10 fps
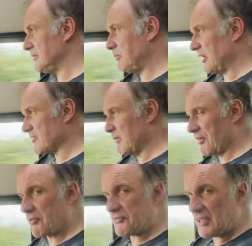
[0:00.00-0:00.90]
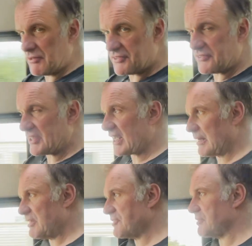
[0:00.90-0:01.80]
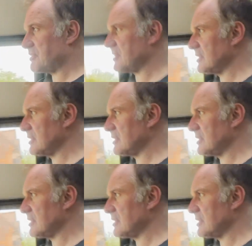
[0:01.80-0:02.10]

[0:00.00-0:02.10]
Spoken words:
past month or so since it came into us.